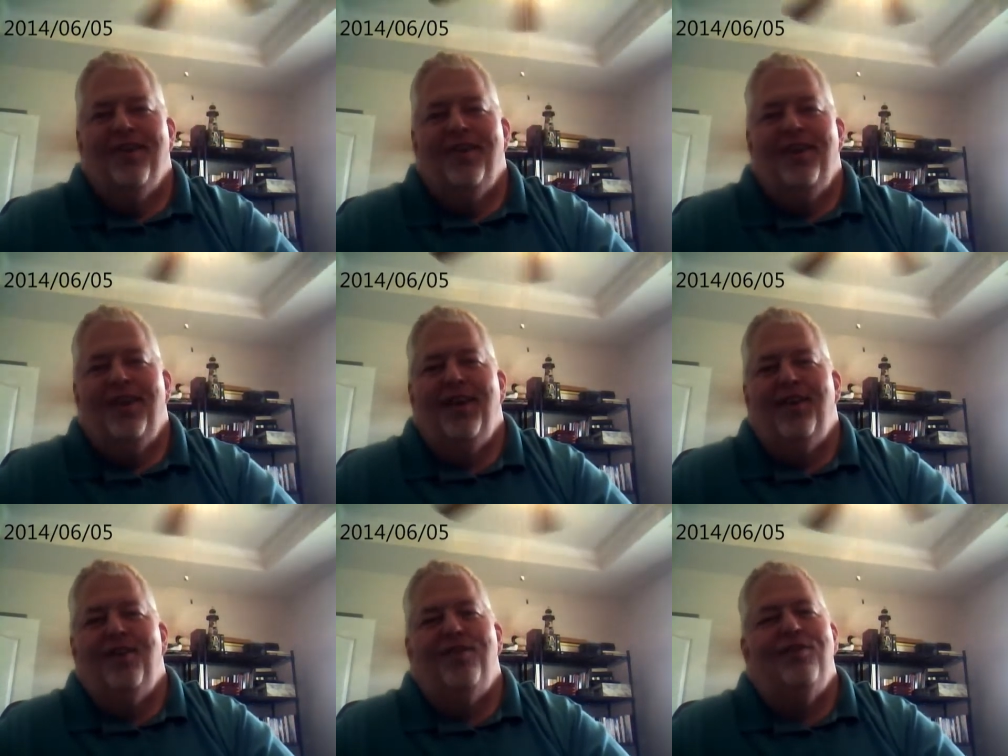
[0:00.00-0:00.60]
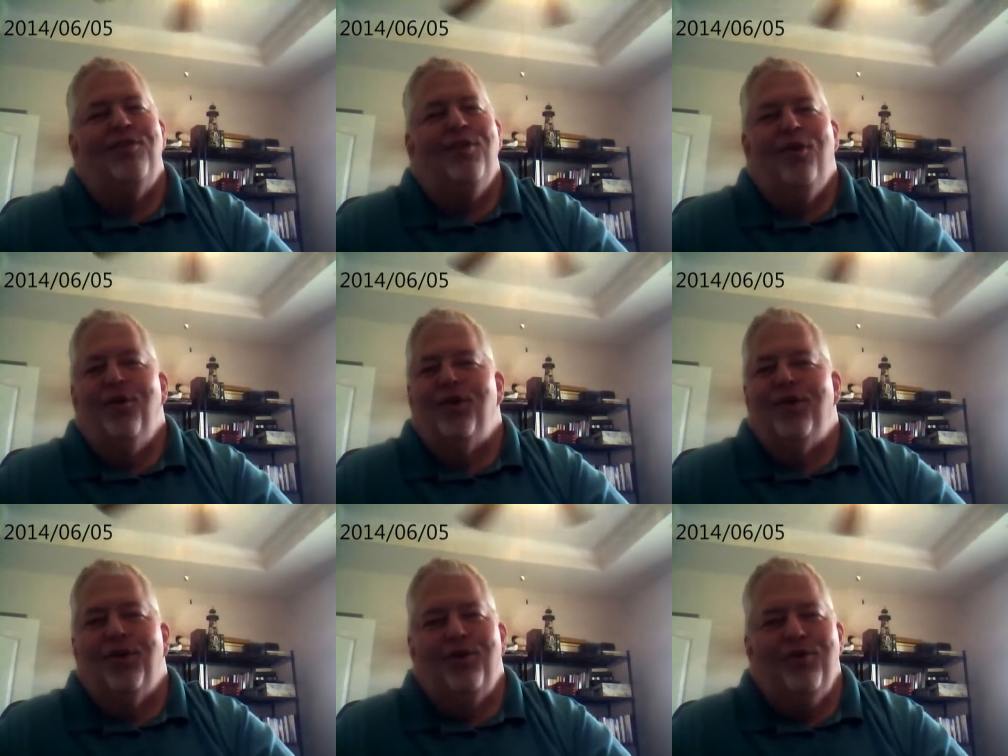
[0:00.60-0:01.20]
He is so
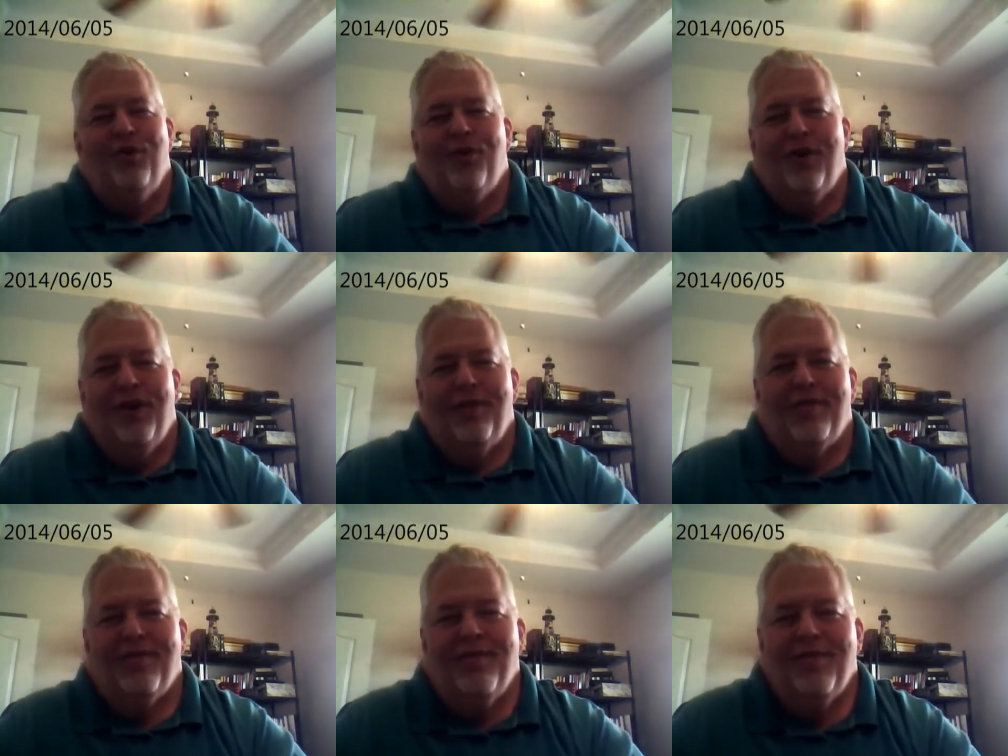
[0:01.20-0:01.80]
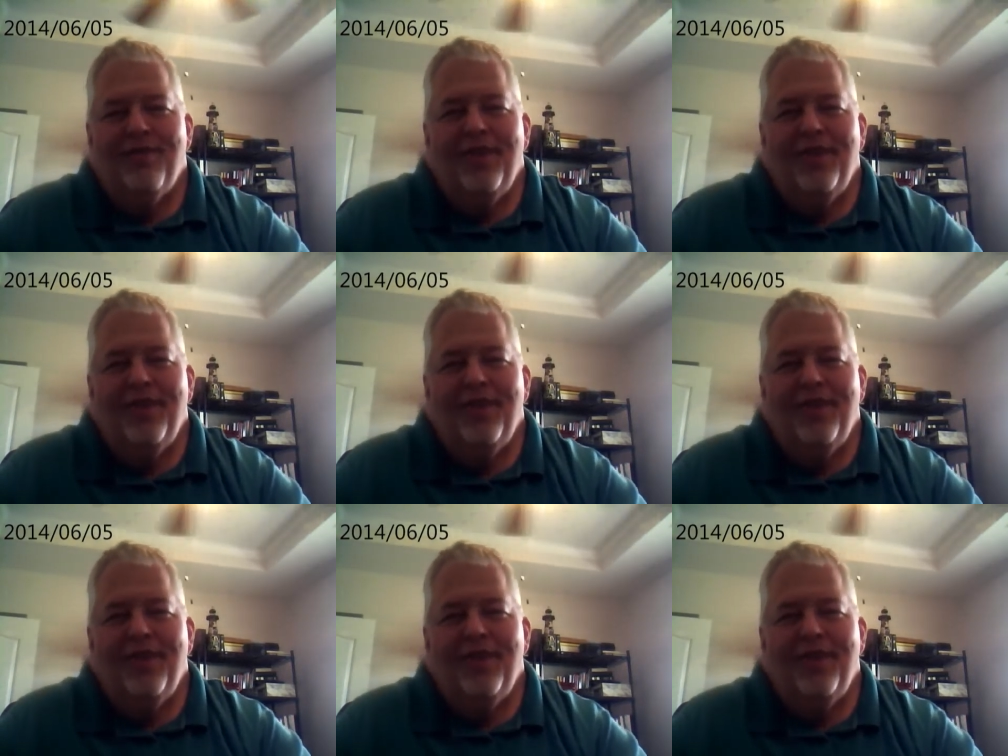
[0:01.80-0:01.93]
good to us.